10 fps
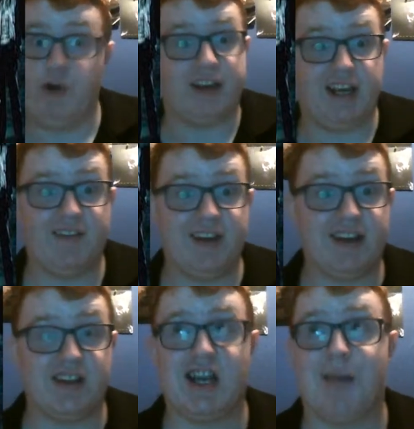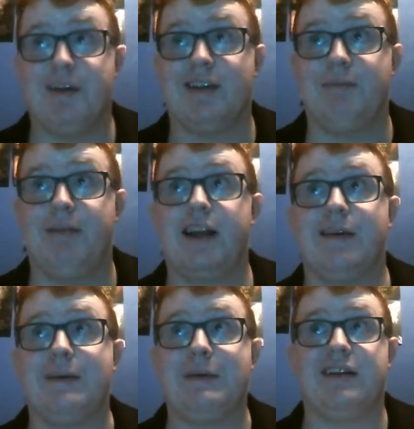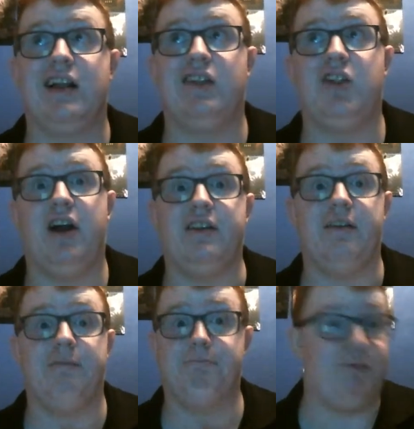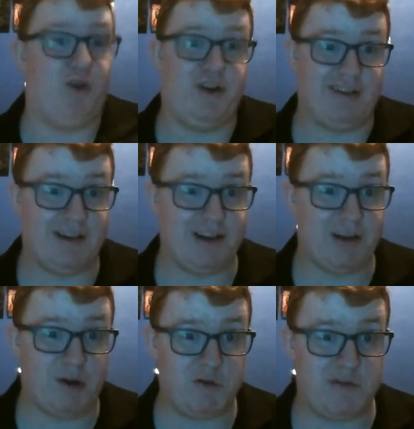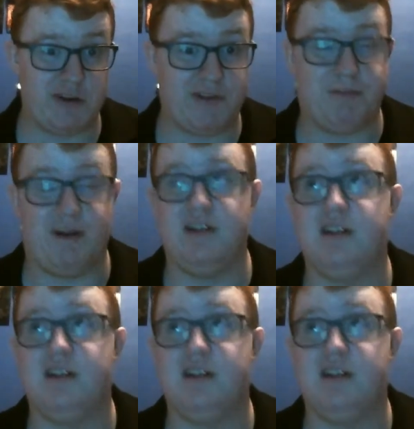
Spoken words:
Even they gush how amazing. You probably gonna hear me say that a lot in the rest of these Harry Potter reviews, but